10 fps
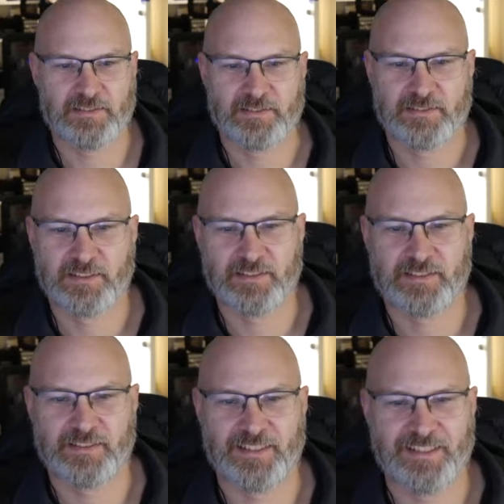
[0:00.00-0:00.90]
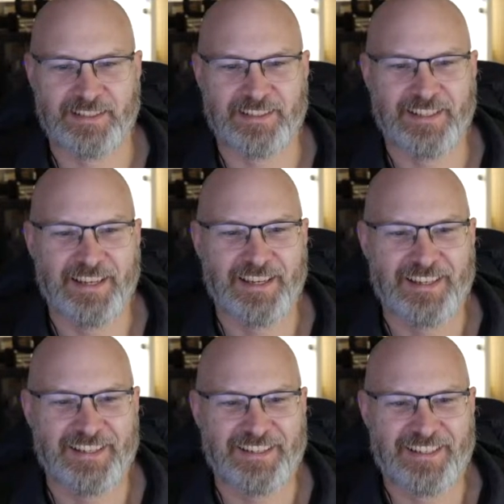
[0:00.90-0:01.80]
Don't.
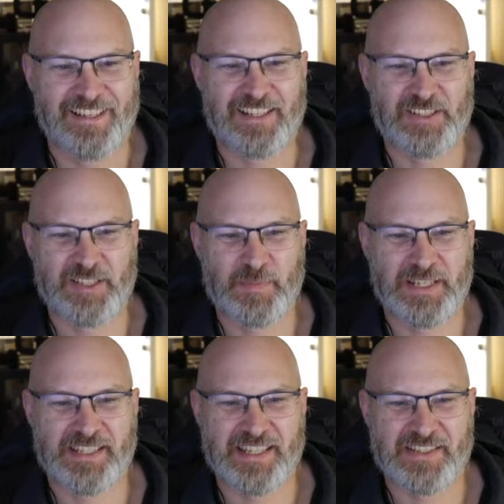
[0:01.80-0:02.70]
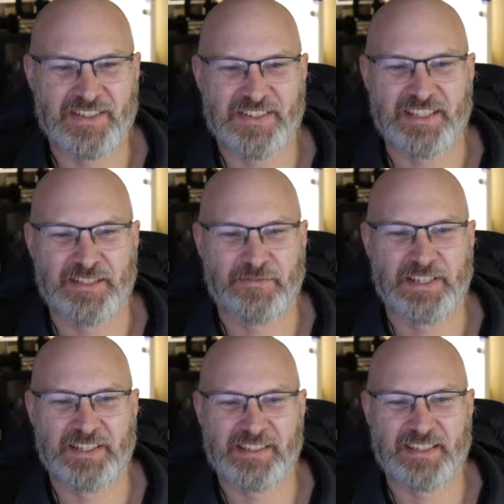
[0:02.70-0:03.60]
Yeah, Celtic Beast says, don't stick your
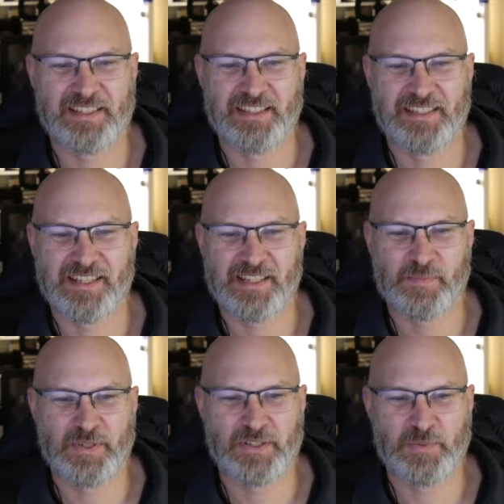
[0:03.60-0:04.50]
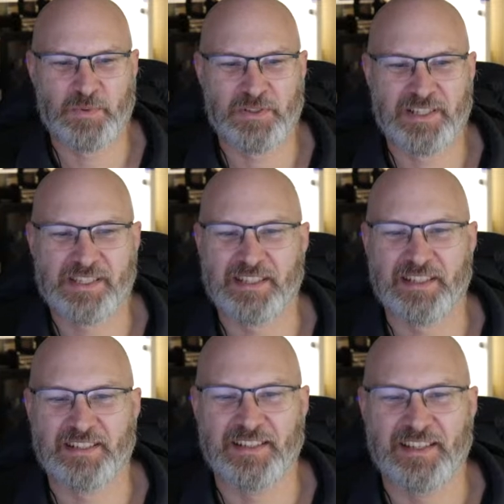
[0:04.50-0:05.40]
fingers in the gears as per the warning
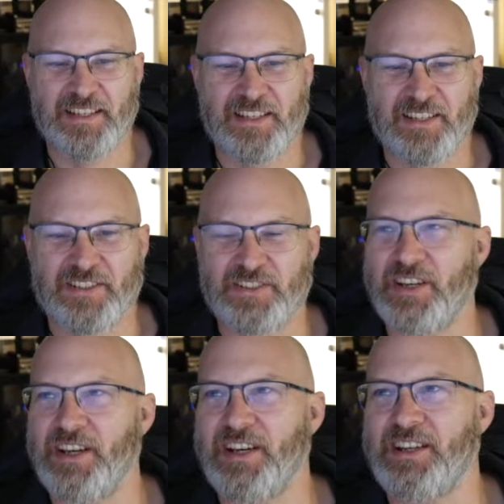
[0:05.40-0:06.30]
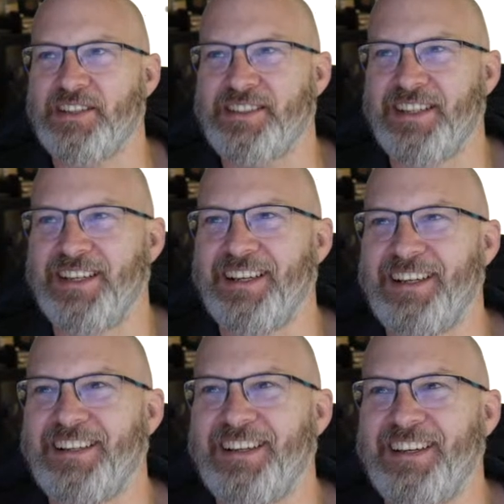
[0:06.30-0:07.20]
sticker. Yes,
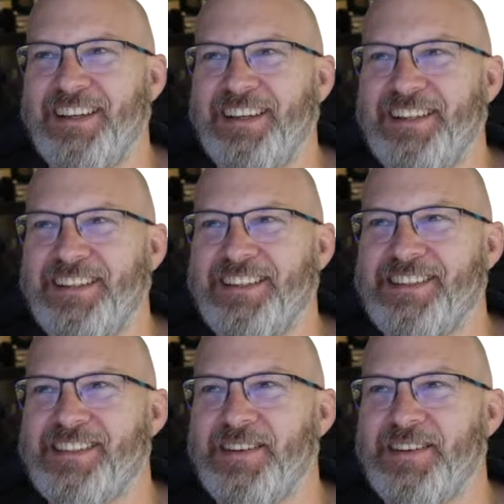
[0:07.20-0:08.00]
it is.